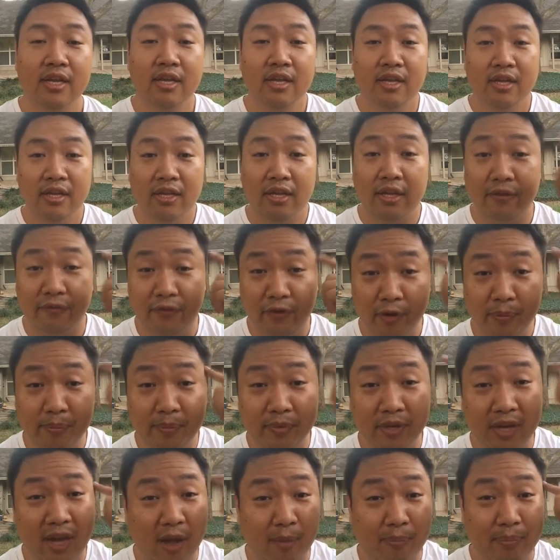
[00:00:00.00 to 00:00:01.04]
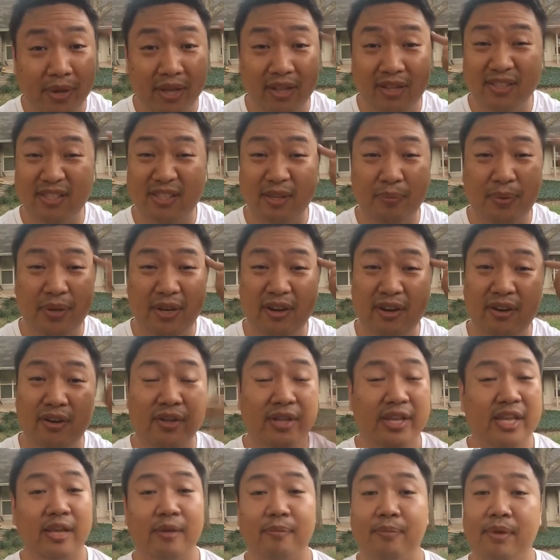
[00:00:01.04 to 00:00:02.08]
If you're not balanced up here, you
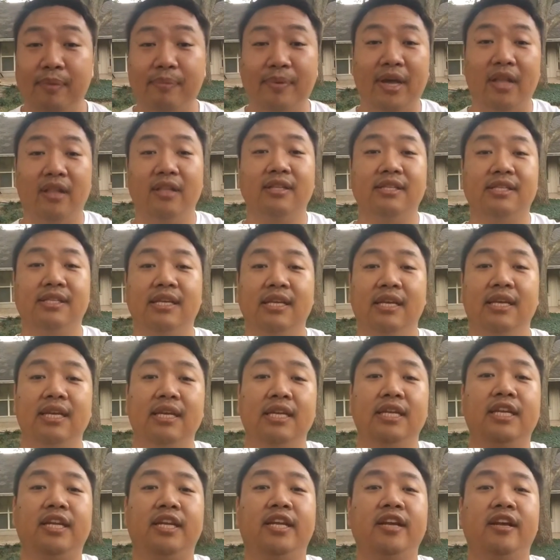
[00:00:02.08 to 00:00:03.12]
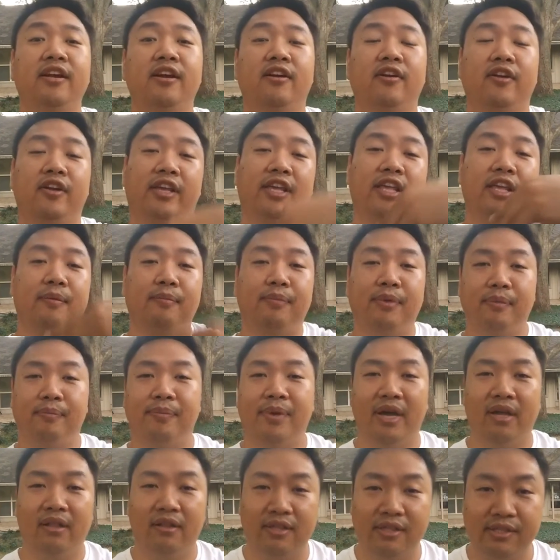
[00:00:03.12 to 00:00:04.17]
can't be balanced in here, and you can't be
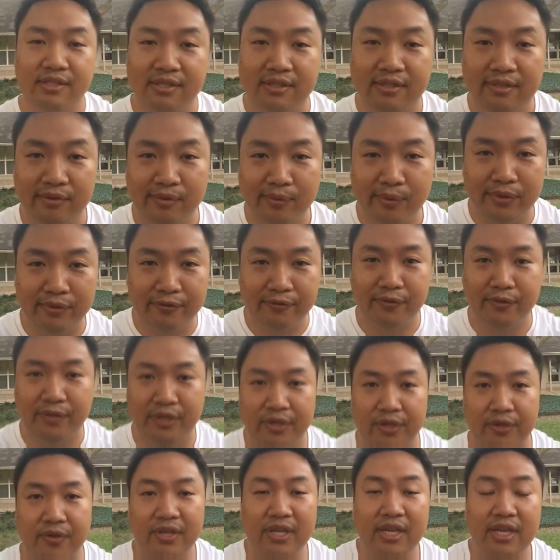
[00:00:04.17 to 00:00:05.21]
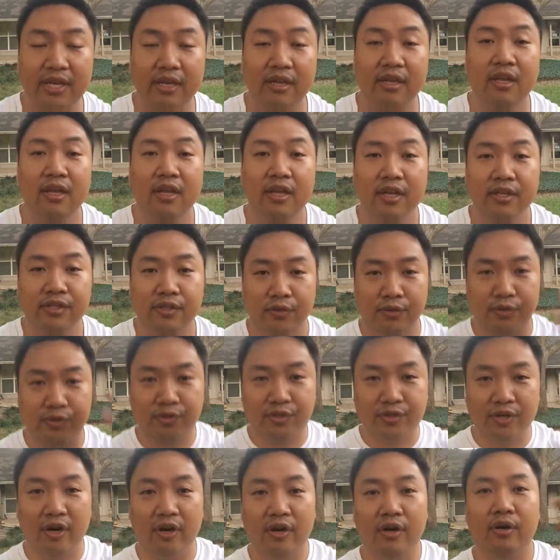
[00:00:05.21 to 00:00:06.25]
balanced with the food that you eat. So
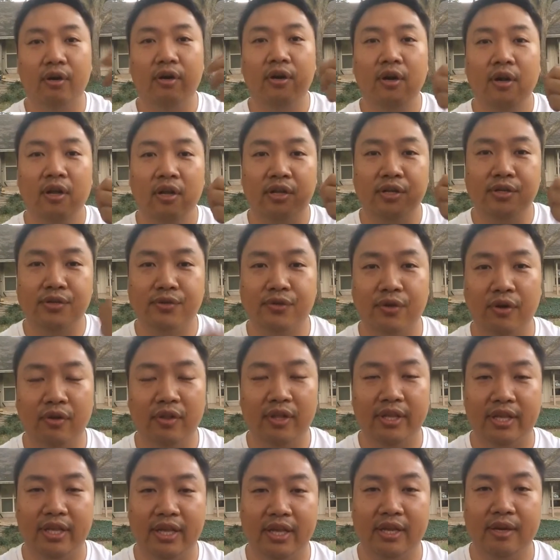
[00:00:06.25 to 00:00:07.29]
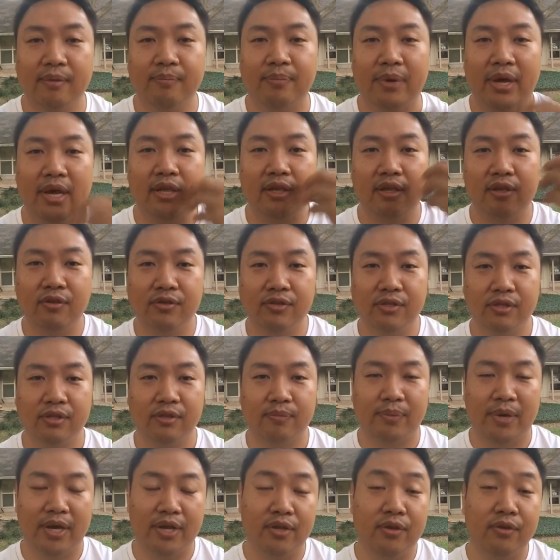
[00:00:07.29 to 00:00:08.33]
start controlling it by
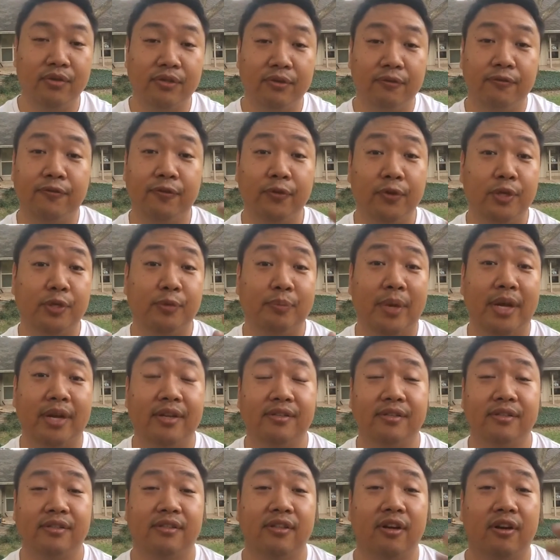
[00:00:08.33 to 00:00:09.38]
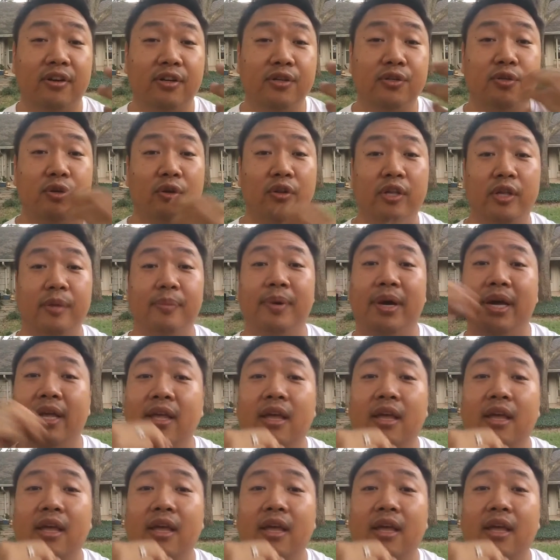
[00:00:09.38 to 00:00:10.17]
using food as medicine. Start controlling it